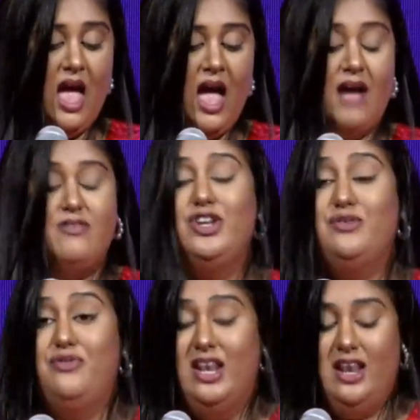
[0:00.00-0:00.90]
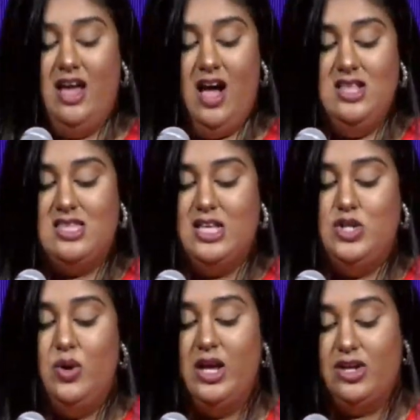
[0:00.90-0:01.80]
After defeating the odds and
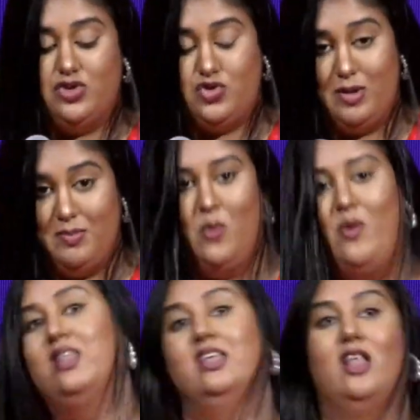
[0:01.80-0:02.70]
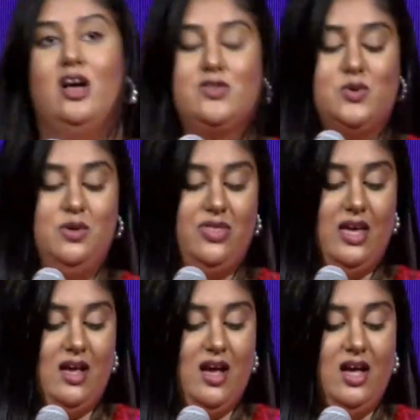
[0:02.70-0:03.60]
doing extremely well in law school,
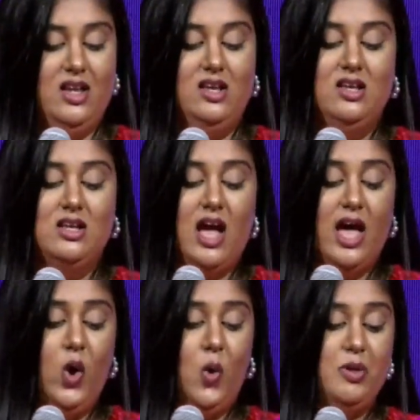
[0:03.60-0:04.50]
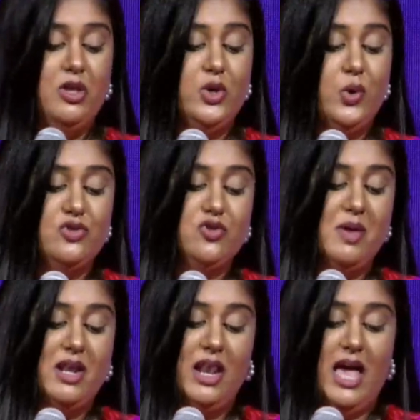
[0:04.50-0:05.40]
thank God, God opened the doors for me
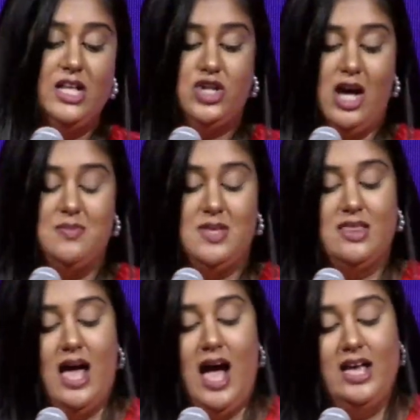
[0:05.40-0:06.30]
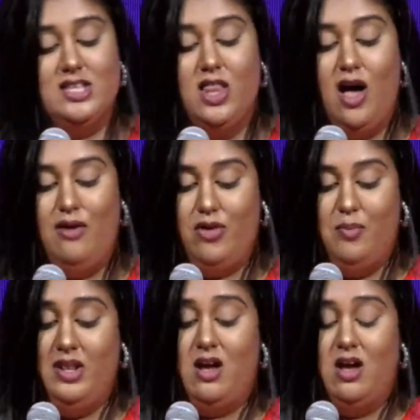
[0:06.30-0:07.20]
to land jobs at the highest law firm
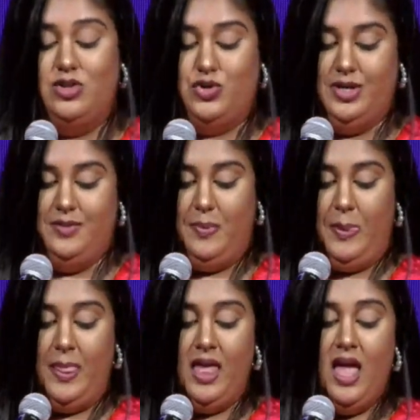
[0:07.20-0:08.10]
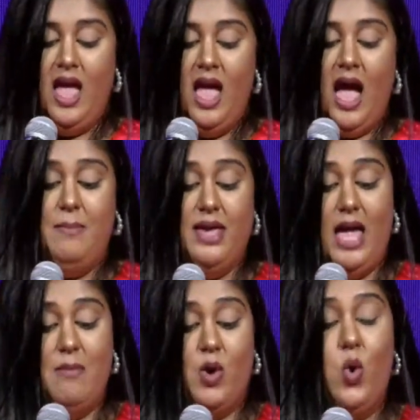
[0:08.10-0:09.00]
in the country. I
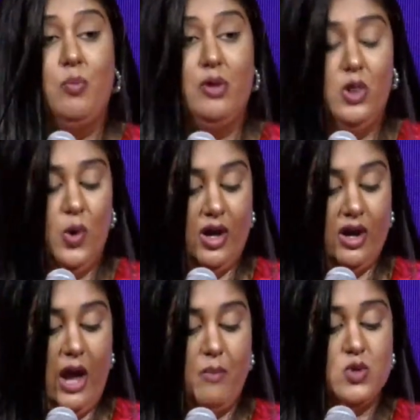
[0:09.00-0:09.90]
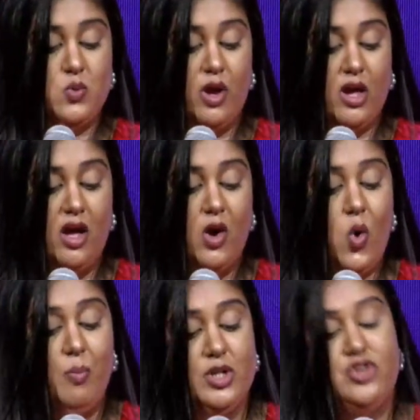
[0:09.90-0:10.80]
became a corporate lawyer and was working on
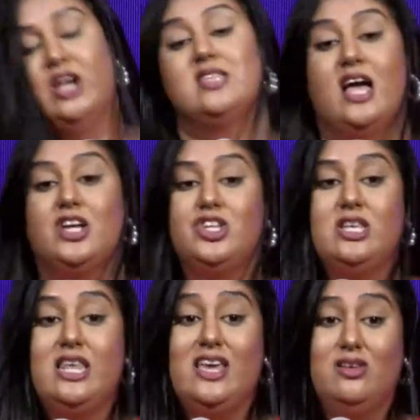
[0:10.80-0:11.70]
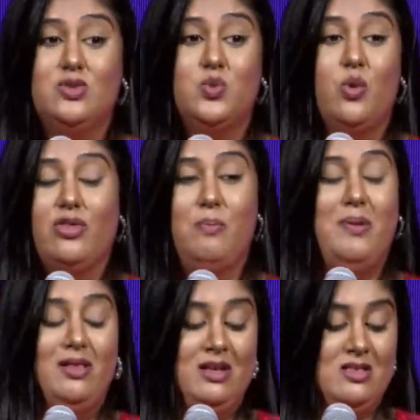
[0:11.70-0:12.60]
corporate transaction deals worth
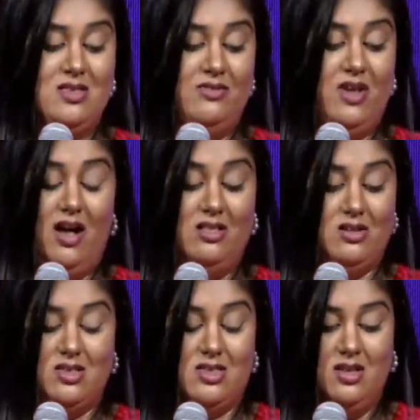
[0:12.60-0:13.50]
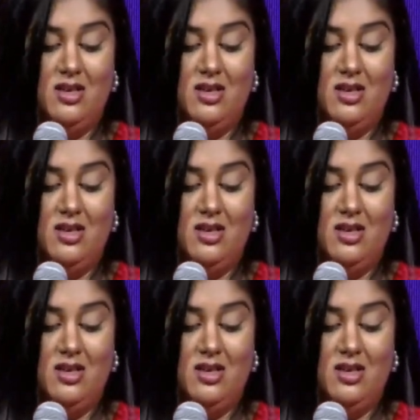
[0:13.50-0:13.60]
billions of dollars.